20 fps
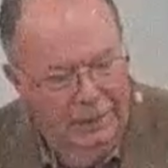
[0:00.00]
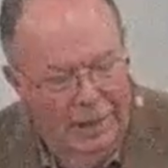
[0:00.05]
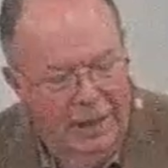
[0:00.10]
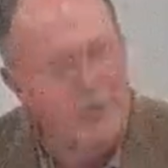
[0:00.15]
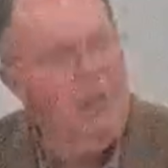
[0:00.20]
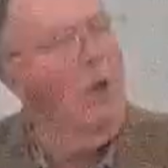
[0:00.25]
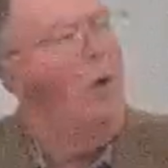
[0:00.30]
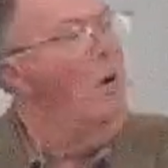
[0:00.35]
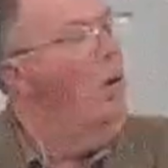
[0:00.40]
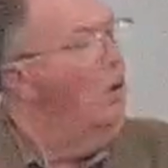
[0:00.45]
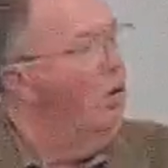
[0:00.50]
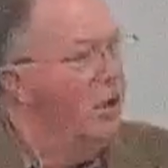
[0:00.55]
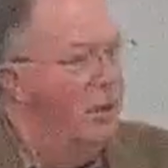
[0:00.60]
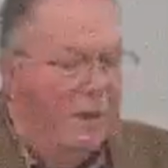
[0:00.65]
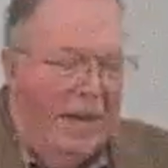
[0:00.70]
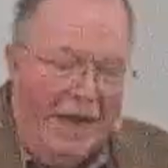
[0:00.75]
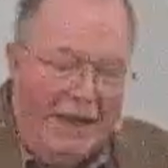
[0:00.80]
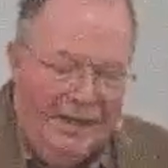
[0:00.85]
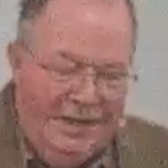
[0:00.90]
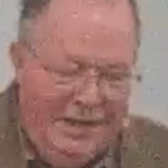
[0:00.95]
It's a whole
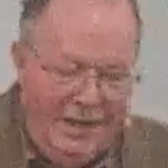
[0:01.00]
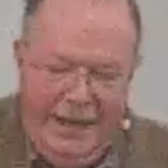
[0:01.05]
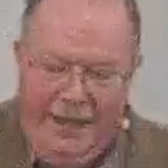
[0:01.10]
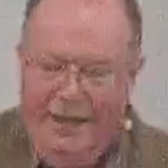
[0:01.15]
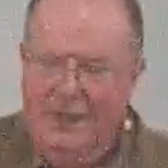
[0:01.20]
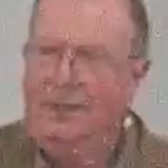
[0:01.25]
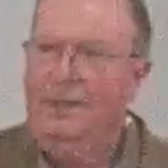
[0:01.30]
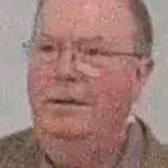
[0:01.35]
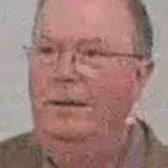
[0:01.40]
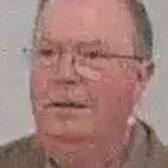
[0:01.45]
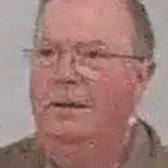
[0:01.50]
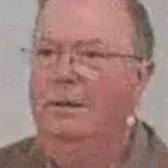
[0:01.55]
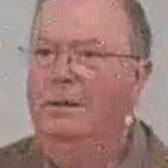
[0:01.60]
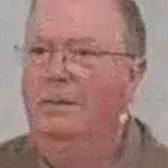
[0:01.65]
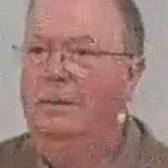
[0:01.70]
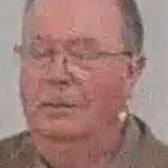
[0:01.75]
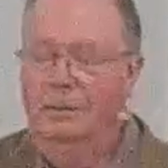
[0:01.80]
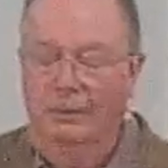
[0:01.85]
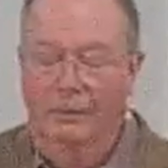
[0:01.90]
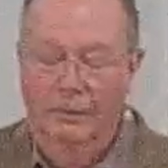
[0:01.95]
new mindset.
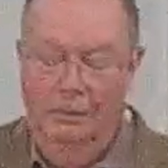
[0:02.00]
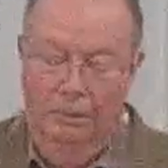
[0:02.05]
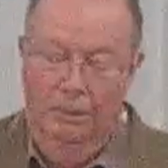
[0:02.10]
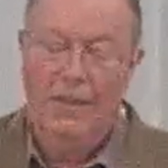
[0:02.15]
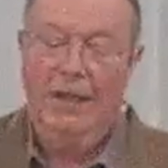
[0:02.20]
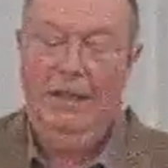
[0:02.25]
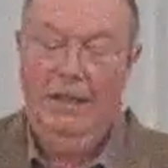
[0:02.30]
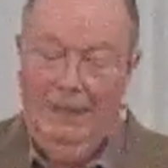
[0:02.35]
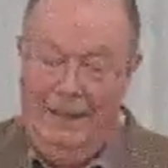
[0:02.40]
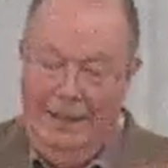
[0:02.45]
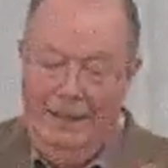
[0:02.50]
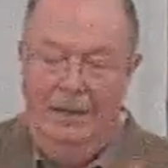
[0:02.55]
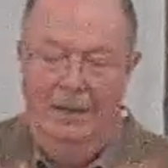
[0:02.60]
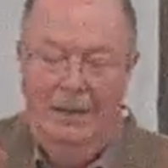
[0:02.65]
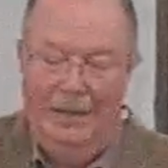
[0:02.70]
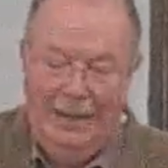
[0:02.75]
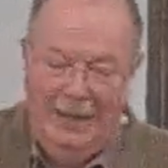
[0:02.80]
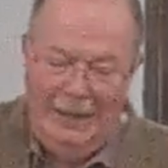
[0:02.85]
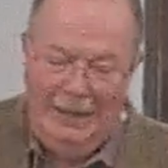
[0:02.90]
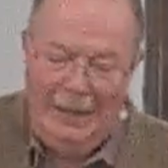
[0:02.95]
But
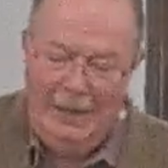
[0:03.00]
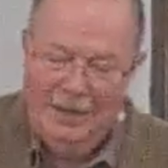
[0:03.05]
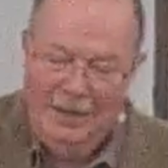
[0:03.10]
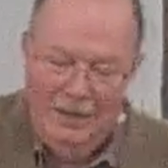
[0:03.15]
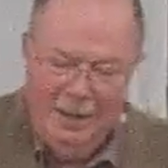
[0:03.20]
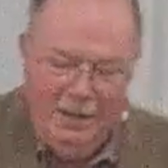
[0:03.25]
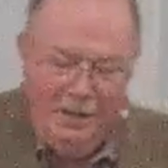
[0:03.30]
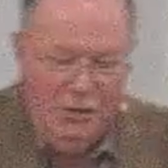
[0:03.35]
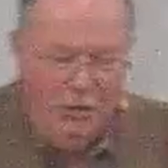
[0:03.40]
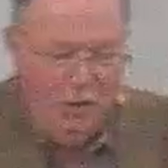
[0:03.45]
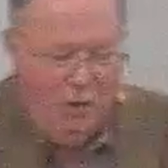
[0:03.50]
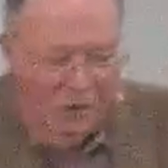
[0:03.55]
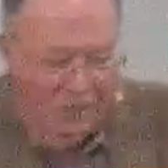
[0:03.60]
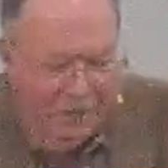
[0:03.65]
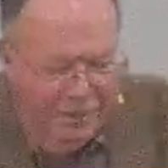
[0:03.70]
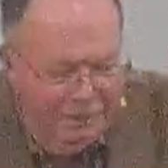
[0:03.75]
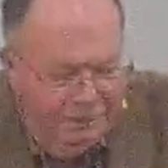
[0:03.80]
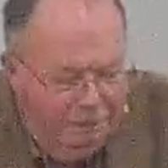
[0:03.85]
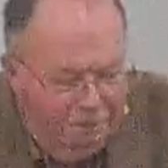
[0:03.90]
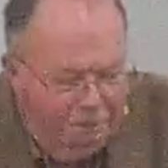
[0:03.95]
again, that's another sermon.